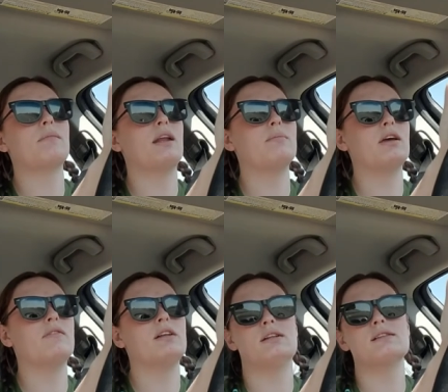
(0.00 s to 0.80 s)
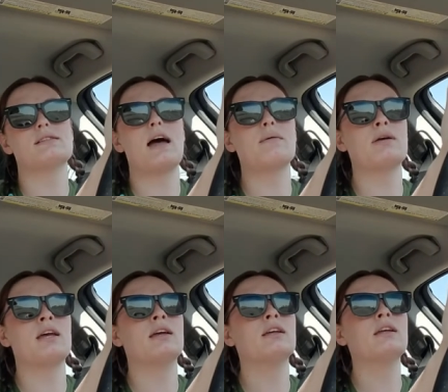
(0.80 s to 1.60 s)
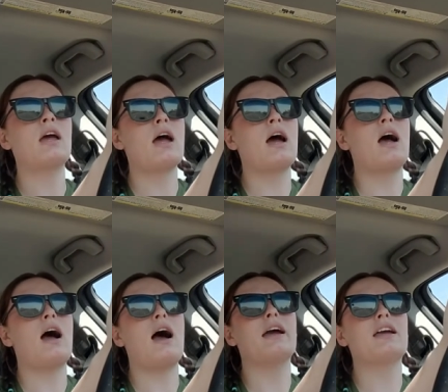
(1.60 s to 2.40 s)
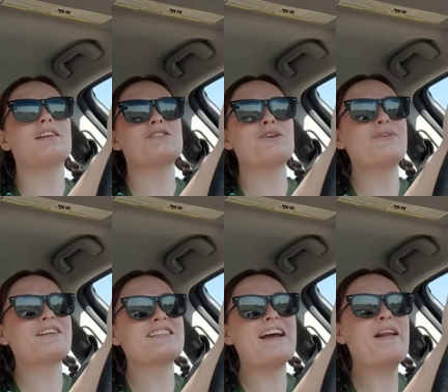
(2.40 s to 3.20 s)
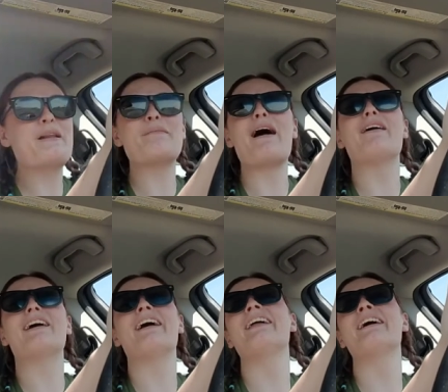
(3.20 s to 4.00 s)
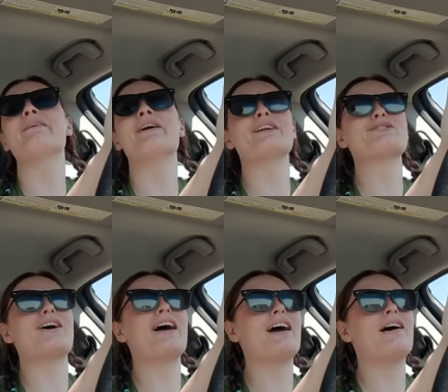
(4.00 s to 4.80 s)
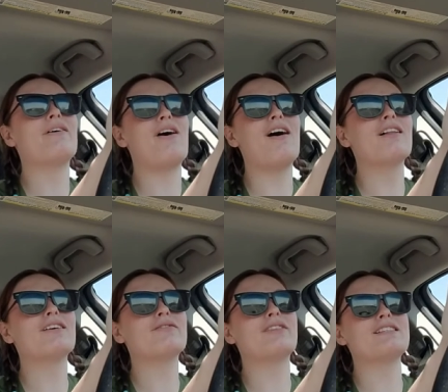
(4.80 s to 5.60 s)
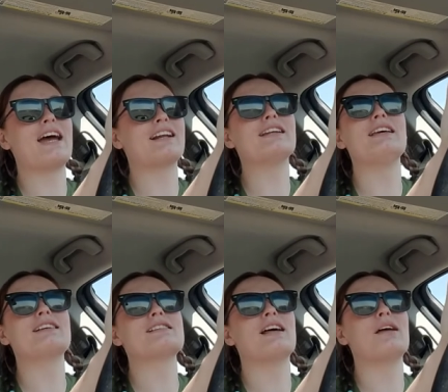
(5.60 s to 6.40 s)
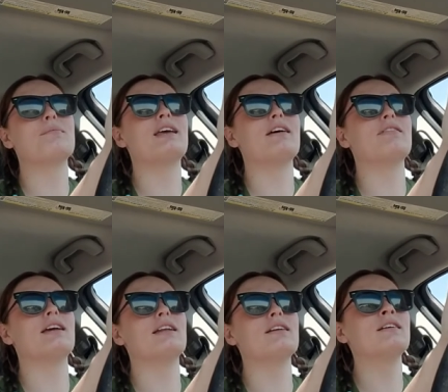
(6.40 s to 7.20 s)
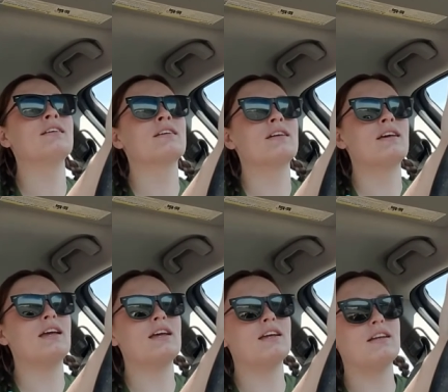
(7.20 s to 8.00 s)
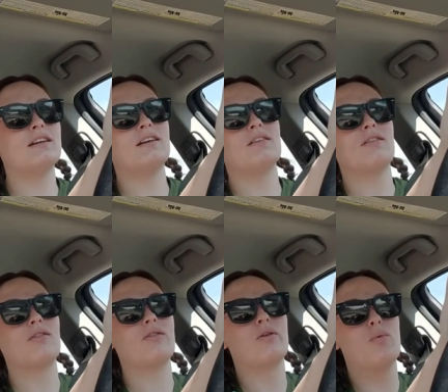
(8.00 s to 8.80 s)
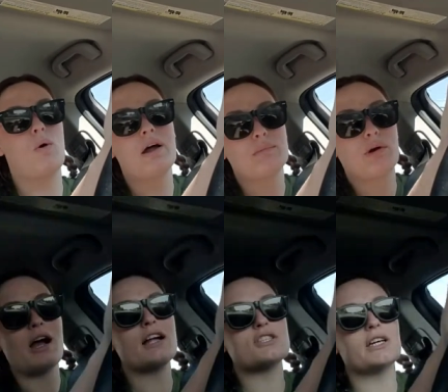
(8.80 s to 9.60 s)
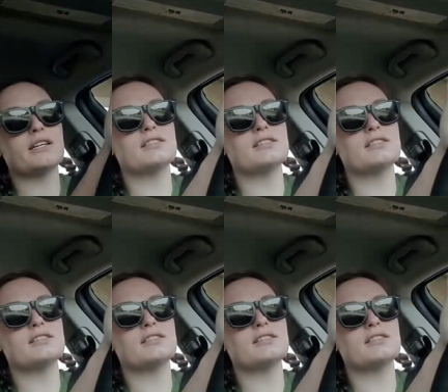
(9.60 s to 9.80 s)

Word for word: that I'm given an assignment, I get too excited about it and I want to try out all of the techniques that I'm given in the one project